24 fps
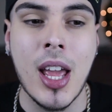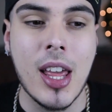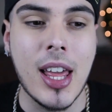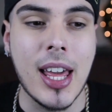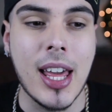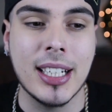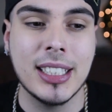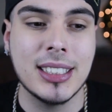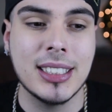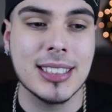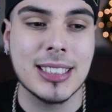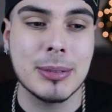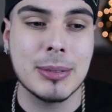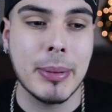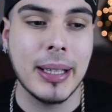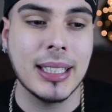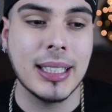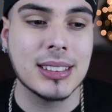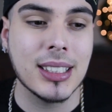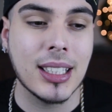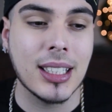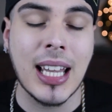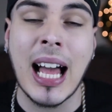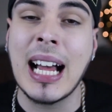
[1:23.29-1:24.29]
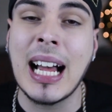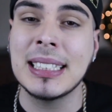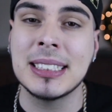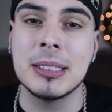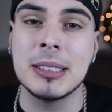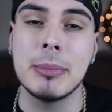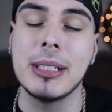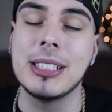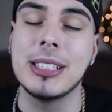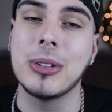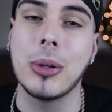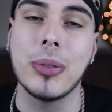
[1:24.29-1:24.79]
And it just means a lot to
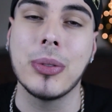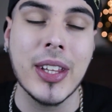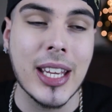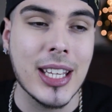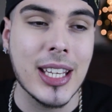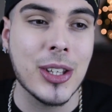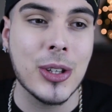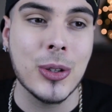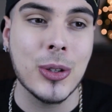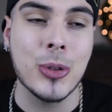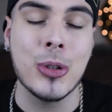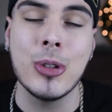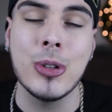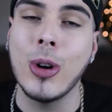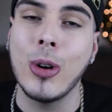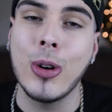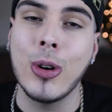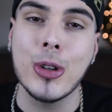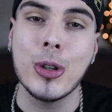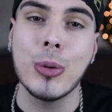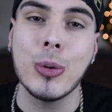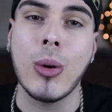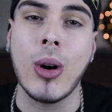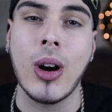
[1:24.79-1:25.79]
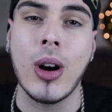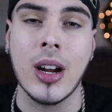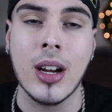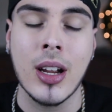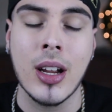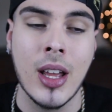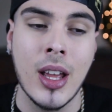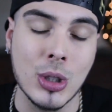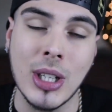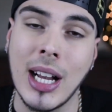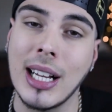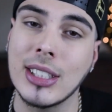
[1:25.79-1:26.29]
me, so thank you. You know who you are.
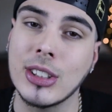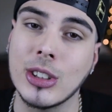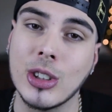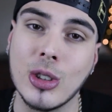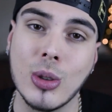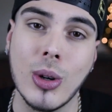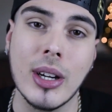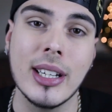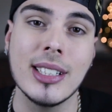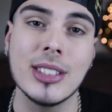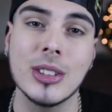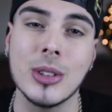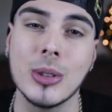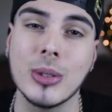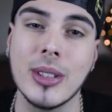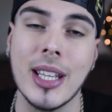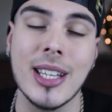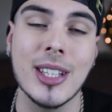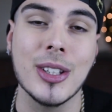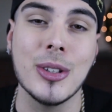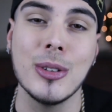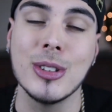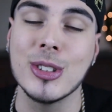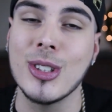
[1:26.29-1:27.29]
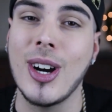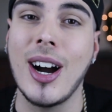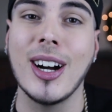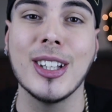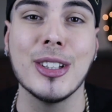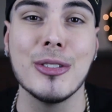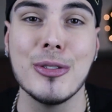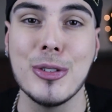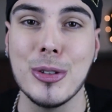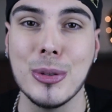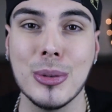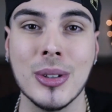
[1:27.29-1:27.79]
You guys are great, so thank you to all
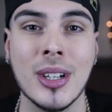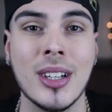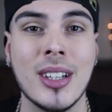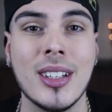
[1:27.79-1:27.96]
of you.